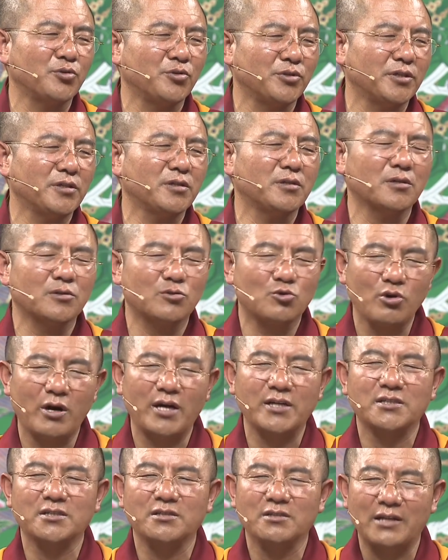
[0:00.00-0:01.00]
and one
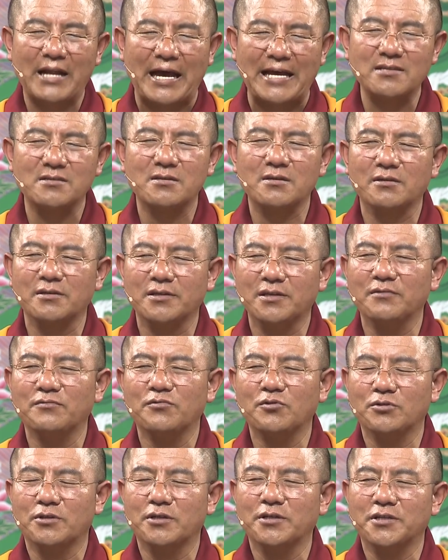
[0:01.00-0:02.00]
time Buddha
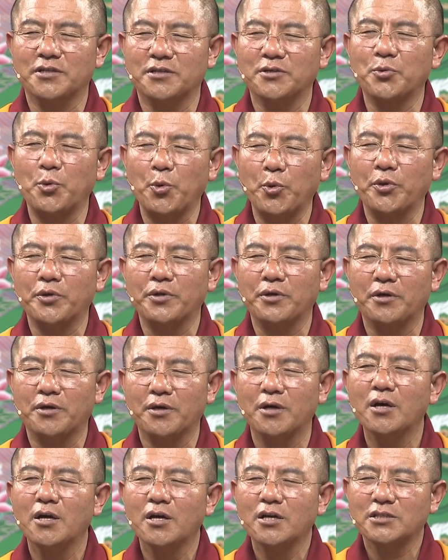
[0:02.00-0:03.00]
Shakyamuni appeared
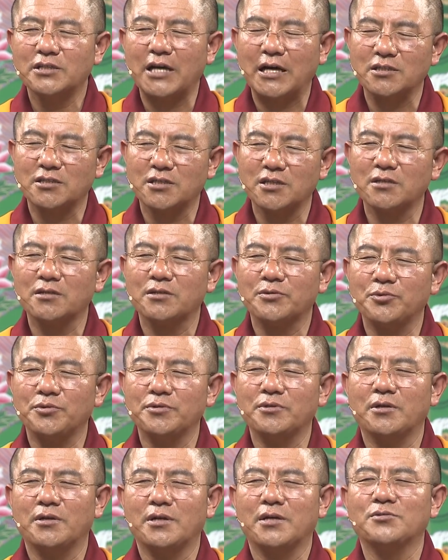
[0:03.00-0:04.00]
to him in his
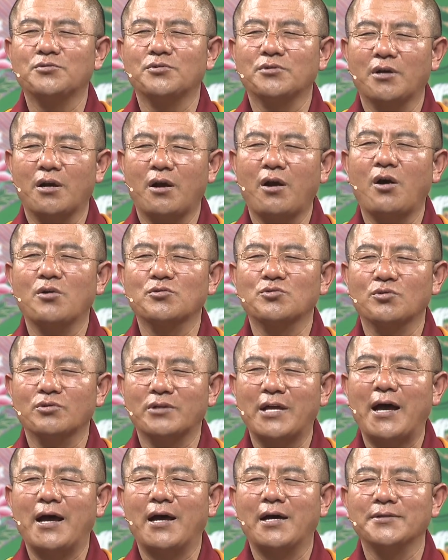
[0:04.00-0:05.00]
dream, and
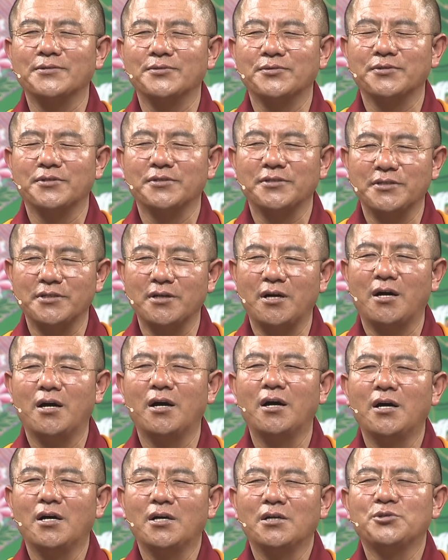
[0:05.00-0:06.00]
there was a blue
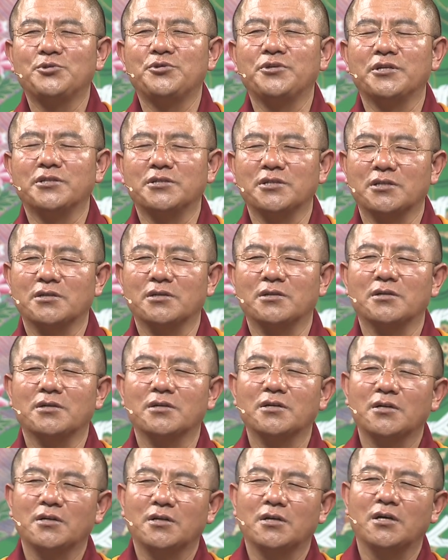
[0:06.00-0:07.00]
goddess beside the
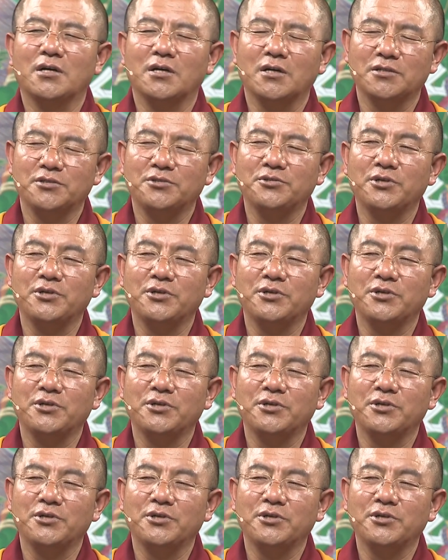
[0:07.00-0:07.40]
Buddha.